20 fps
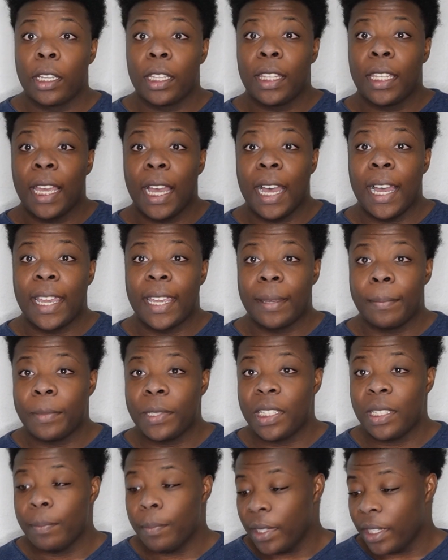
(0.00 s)
at the
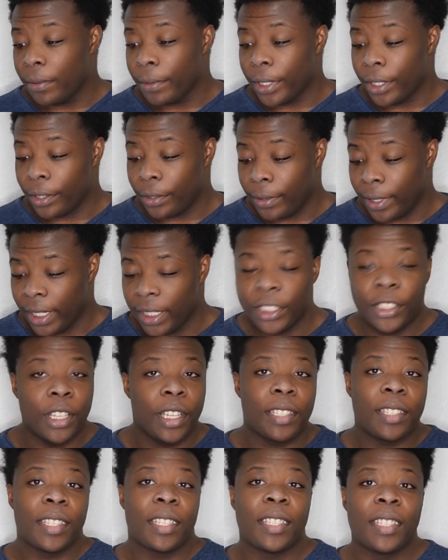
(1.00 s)
IMDb real quick
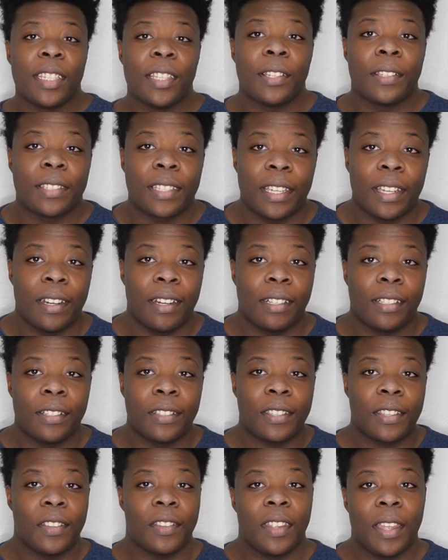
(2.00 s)
just to see those
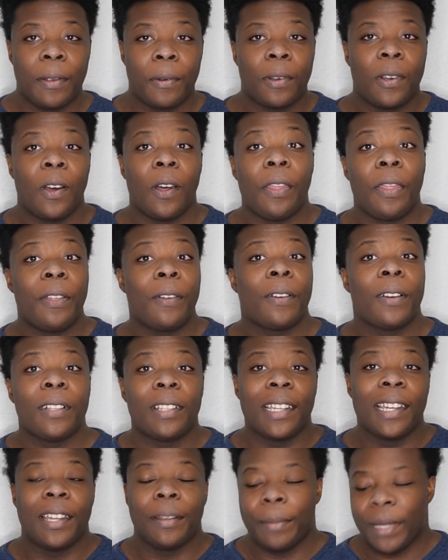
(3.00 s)
characters because they were all
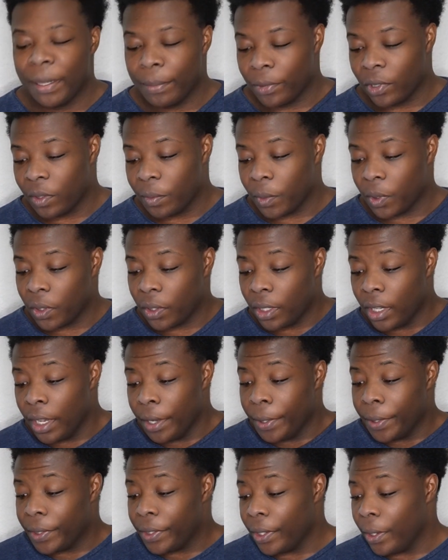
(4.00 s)
thoroughly unmemorable.
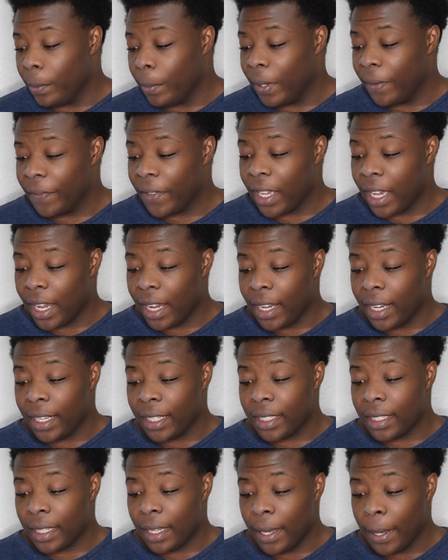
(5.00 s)
So we've
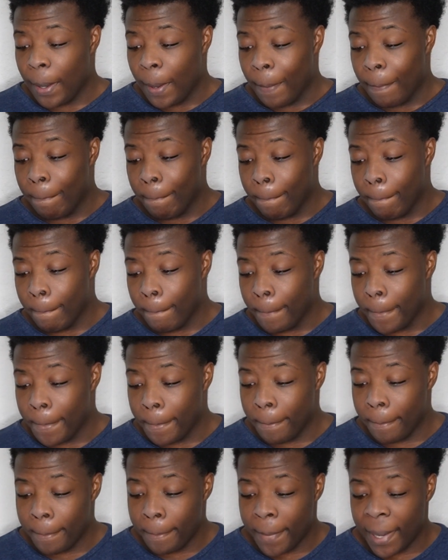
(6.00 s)
got
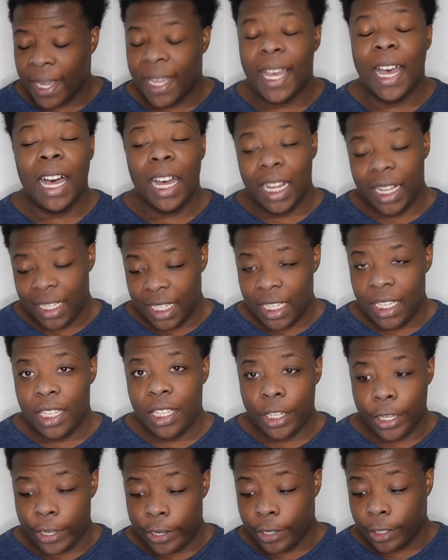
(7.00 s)
Makani
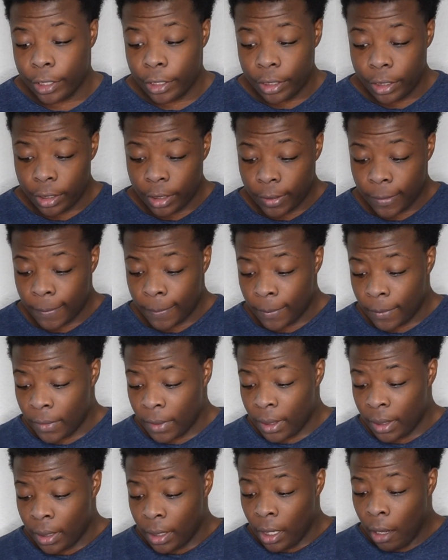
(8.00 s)
Young,
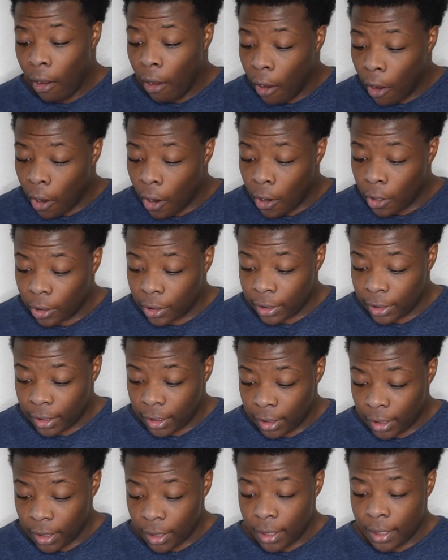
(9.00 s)

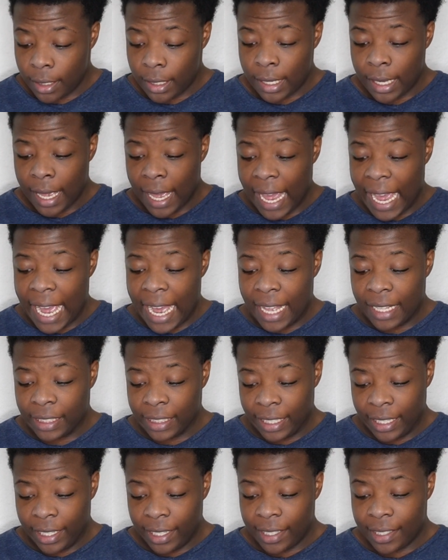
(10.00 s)
Ollie,
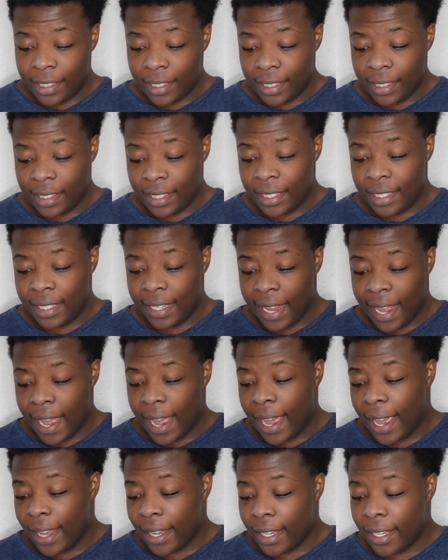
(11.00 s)
Alex,
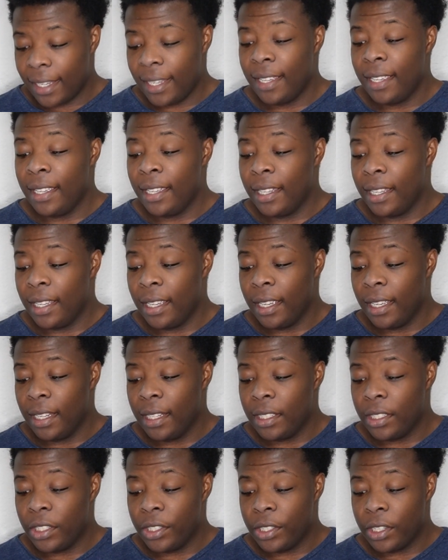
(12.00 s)
Zach,
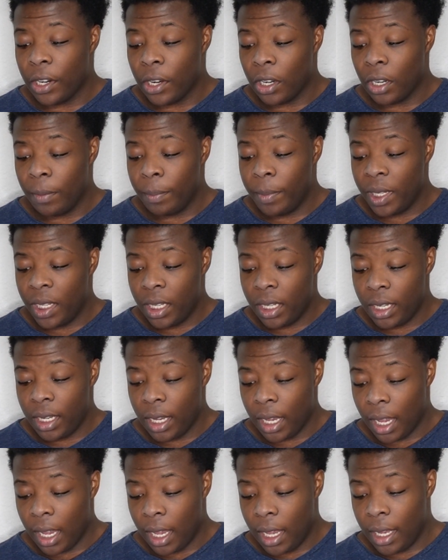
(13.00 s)

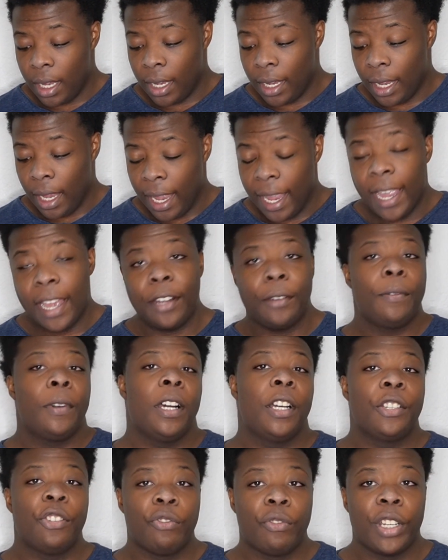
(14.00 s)
Darby, and
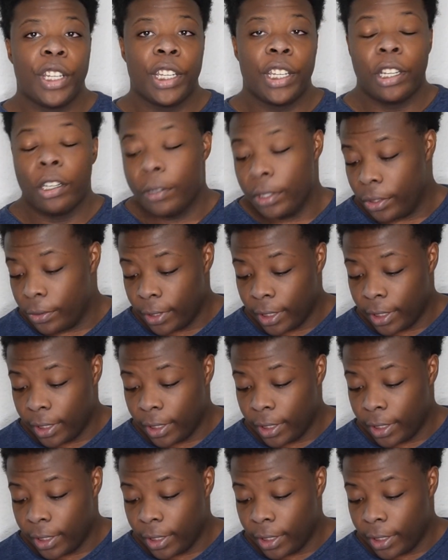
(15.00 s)
Rodrigo, and to